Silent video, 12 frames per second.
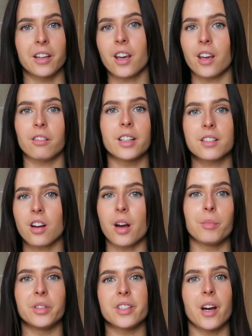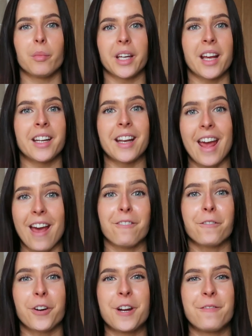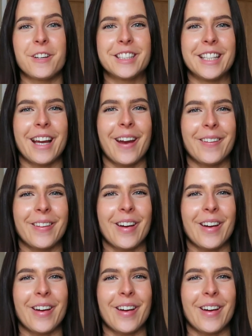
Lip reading: You hear it time and time again in every video